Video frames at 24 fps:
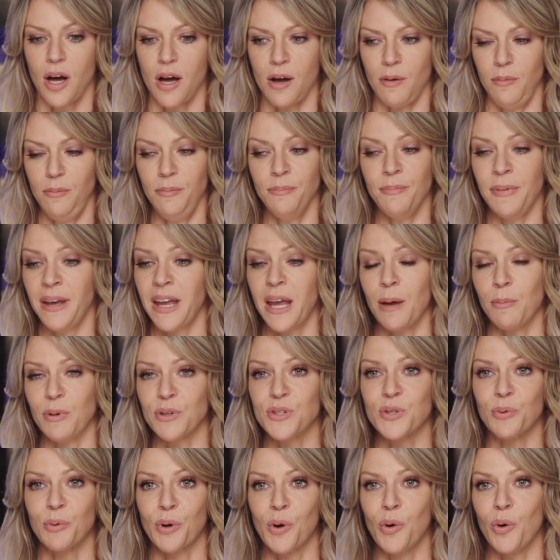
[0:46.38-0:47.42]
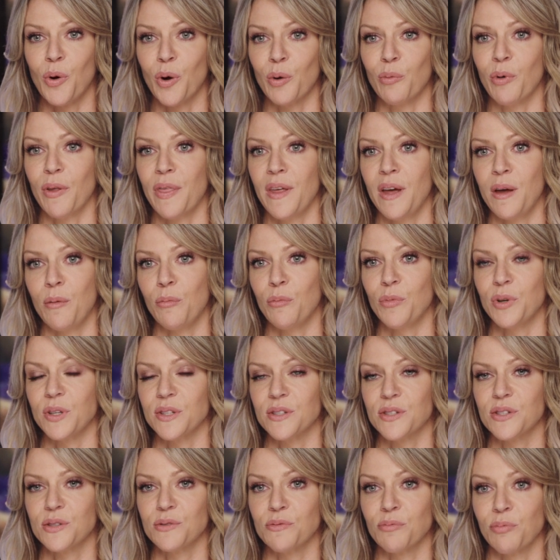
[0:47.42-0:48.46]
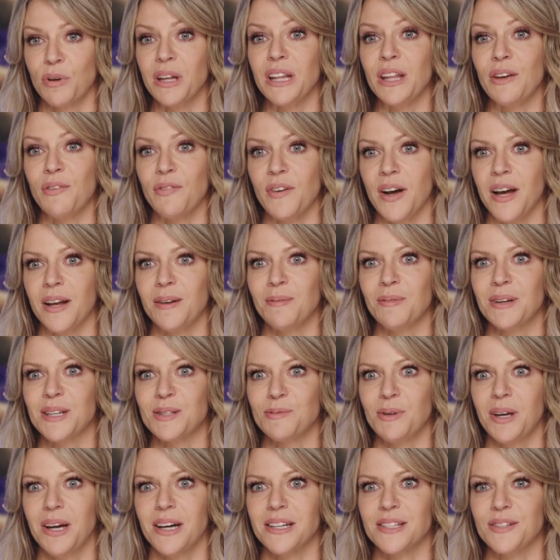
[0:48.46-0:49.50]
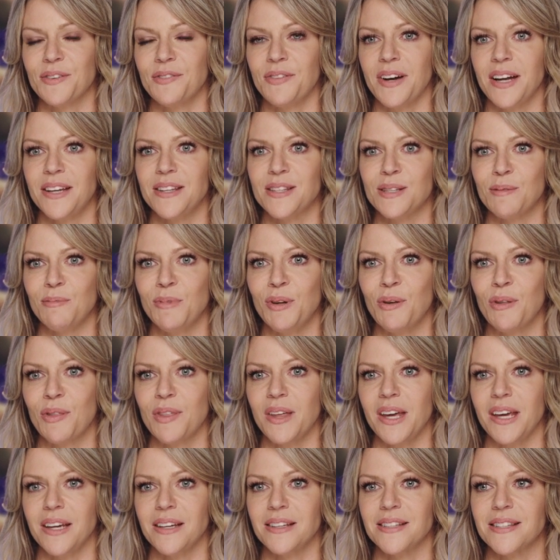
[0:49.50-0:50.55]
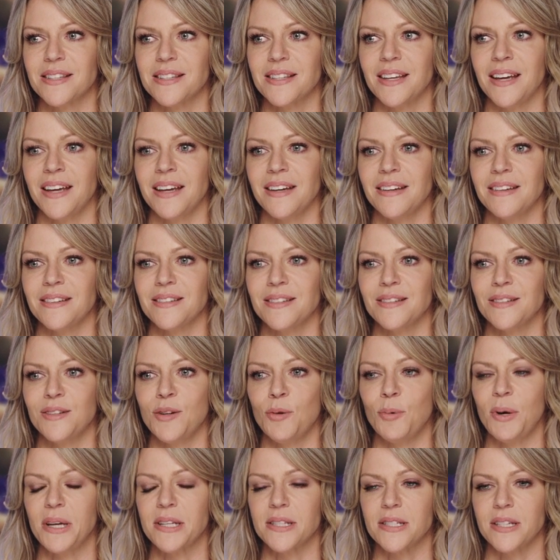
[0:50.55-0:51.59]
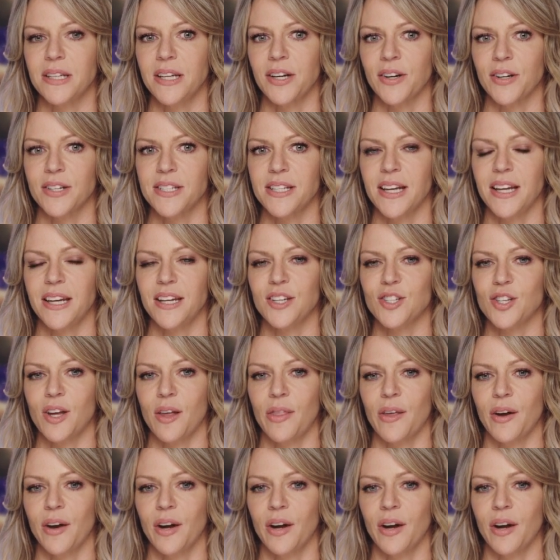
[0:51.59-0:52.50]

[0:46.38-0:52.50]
uh, being able to record with him was really fun because we got to find some new things and new ways to irritate each